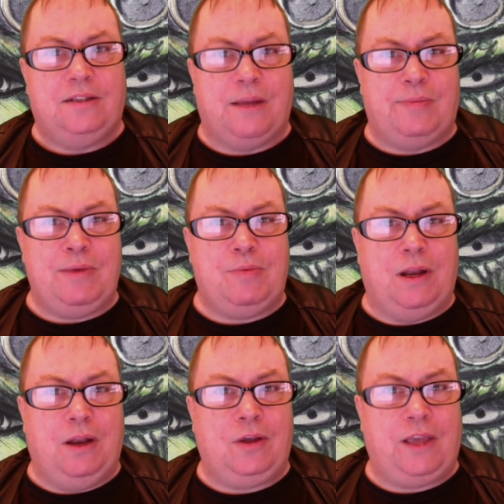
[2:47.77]
Debbie,
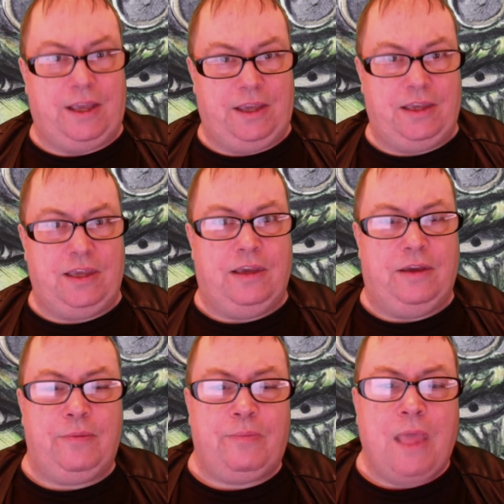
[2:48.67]
we're looking at
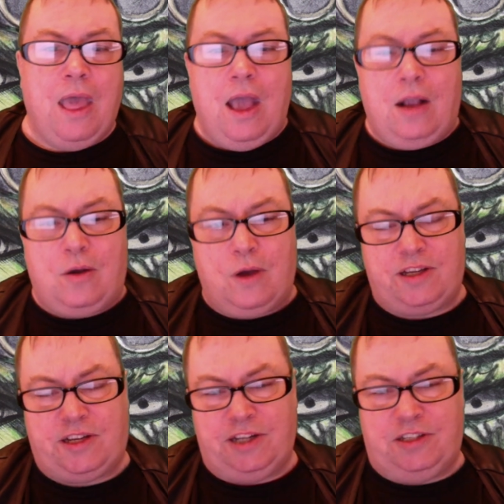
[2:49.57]
you.
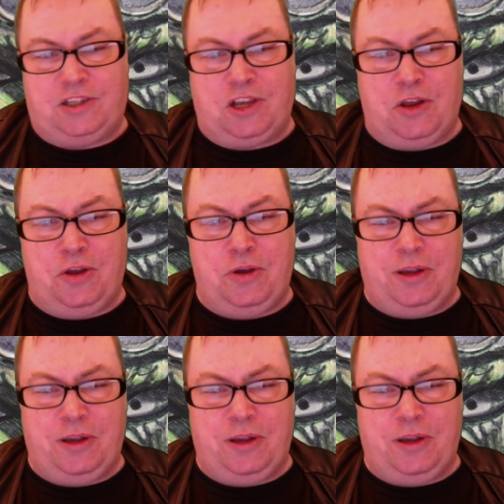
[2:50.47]
Question 2.